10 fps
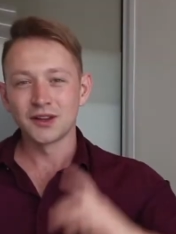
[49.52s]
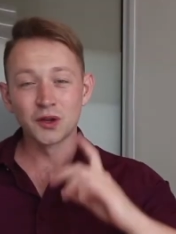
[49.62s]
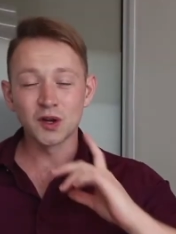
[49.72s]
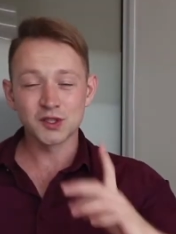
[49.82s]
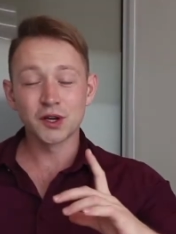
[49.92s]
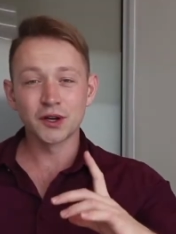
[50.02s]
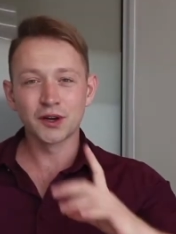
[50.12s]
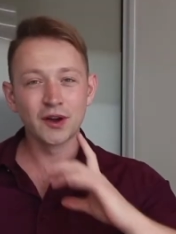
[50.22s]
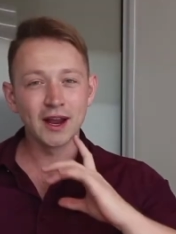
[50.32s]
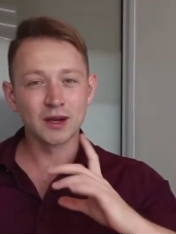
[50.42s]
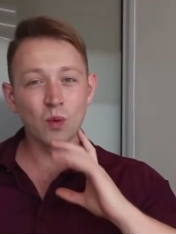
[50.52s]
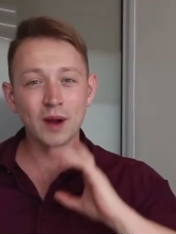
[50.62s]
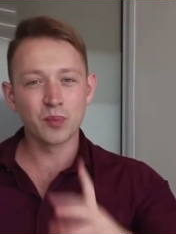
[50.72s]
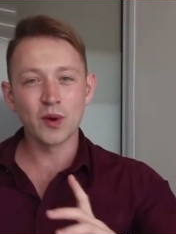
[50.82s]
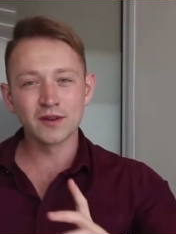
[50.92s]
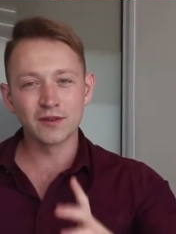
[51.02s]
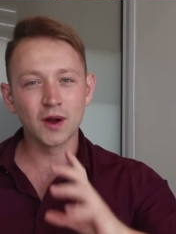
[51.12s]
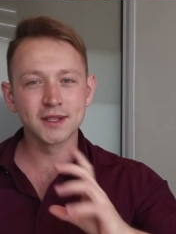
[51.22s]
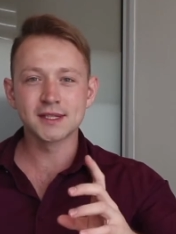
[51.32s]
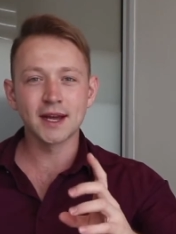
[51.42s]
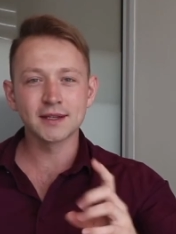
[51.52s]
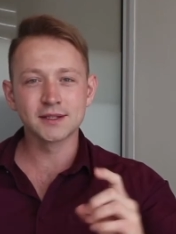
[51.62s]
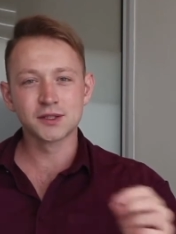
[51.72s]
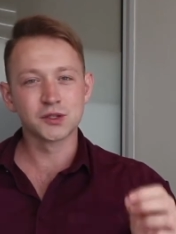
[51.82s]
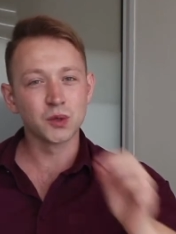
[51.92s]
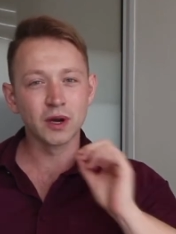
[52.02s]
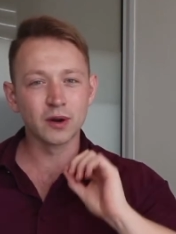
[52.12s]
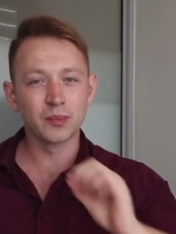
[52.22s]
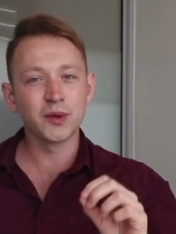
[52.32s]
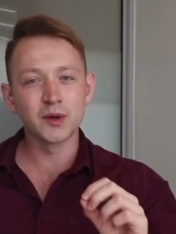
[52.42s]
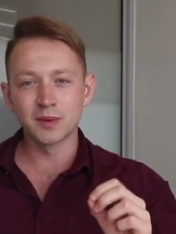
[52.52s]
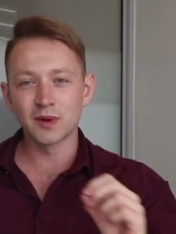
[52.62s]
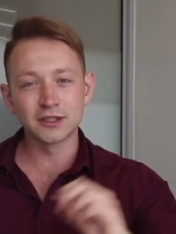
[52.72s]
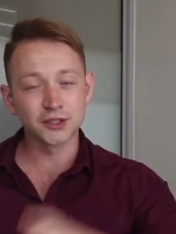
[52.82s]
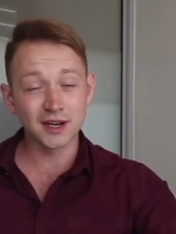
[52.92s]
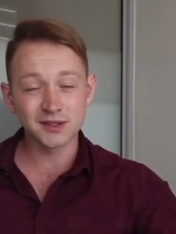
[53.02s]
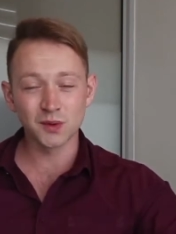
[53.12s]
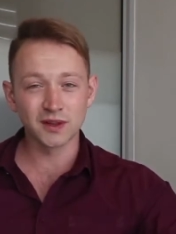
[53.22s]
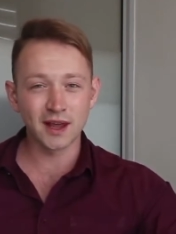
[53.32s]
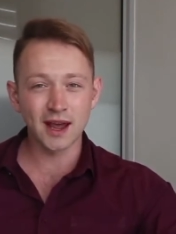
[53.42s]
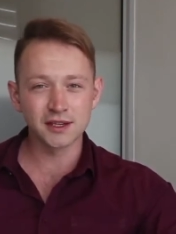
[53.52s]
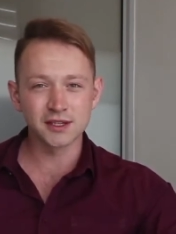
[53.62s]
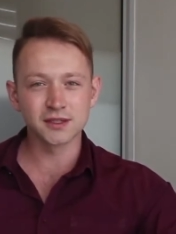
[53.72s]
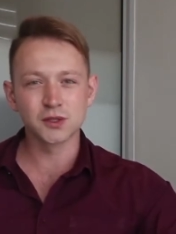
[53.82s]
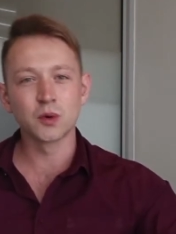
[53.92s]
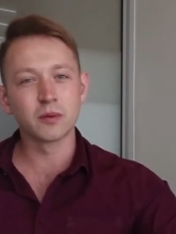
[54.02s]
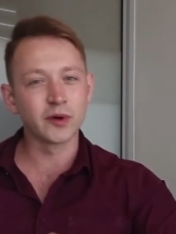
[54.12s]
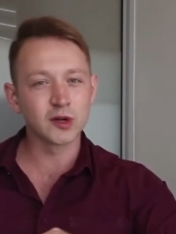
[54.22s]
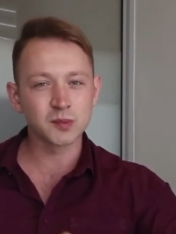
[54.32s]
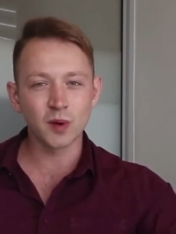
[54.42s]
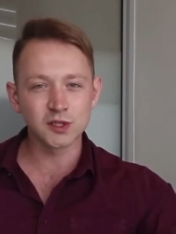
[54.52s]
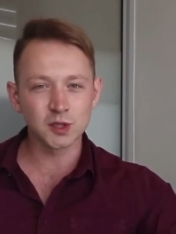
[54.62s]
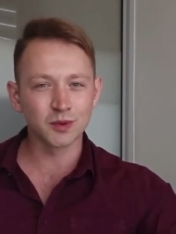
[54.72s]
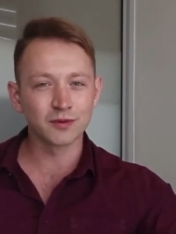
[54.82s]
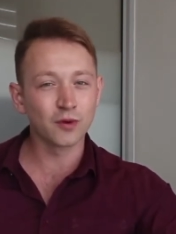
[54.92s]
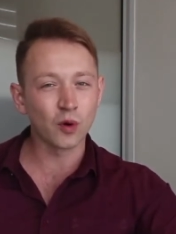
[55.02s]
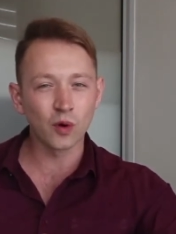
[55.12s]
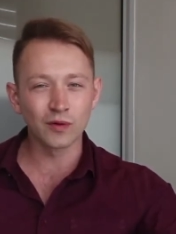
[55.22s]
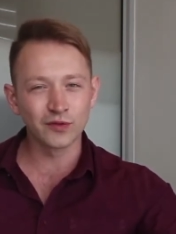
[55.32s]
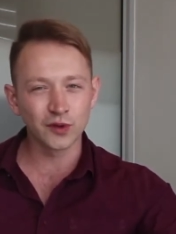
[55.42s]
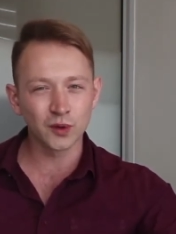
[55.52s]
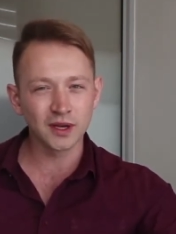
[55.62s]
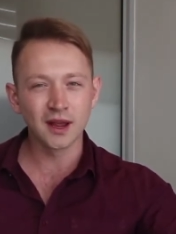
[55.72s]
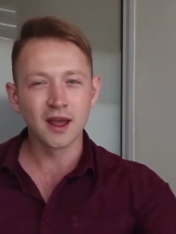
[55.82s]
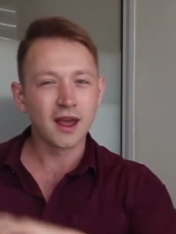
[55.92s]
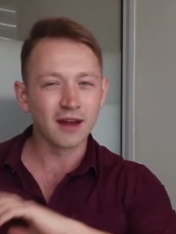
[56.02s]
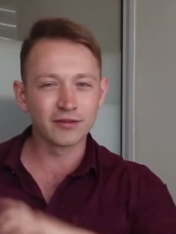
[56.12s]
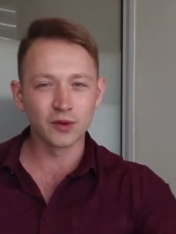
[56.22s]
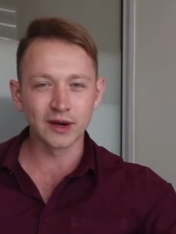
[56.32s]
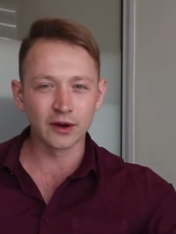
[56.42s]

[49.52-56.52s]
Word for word: You also create one point of contact to a reputable and trustworthy agent who will be responsible for all viewing and viewing